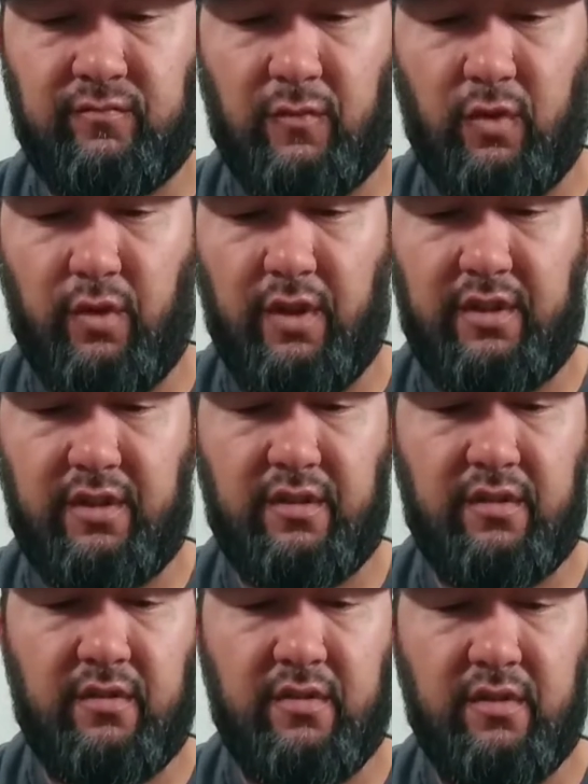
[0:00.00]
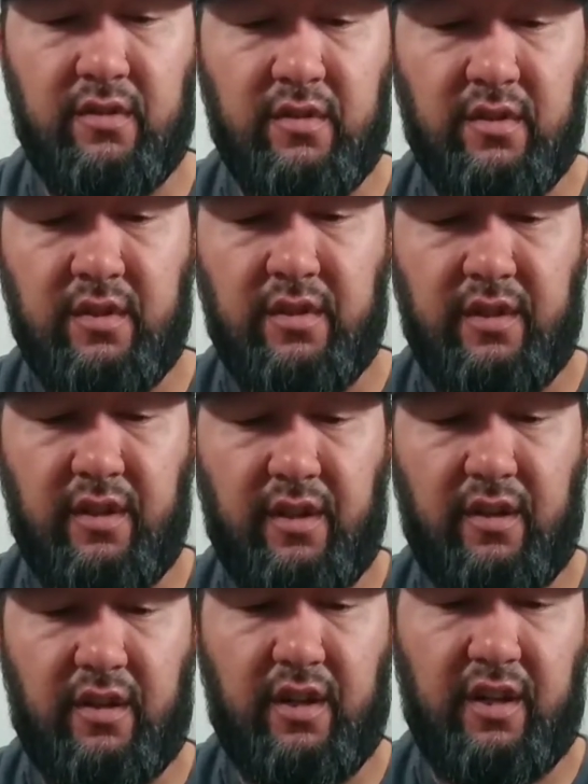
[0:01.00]
Oh, that's in
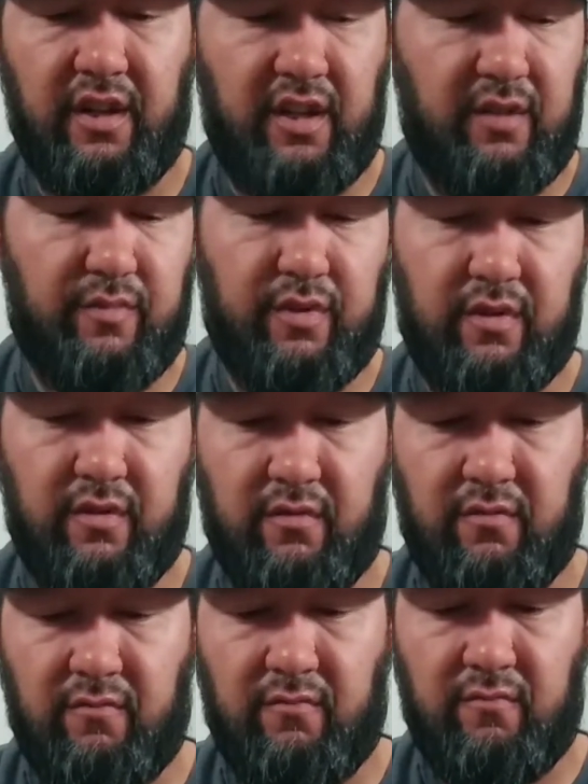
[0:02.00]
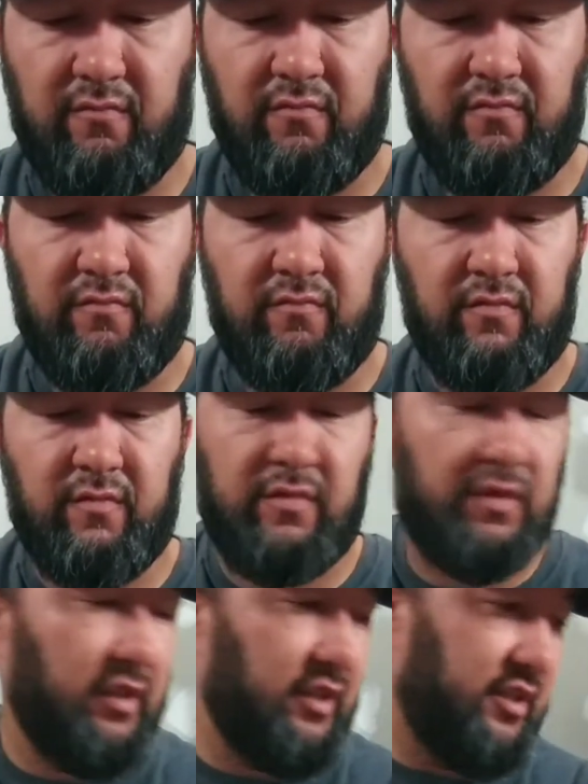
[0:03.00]
there kind of deep.
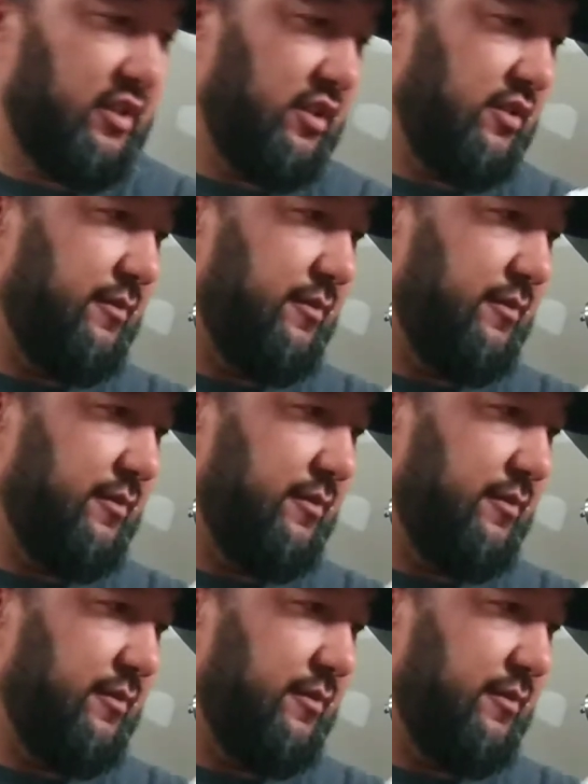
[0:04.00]
Let's see.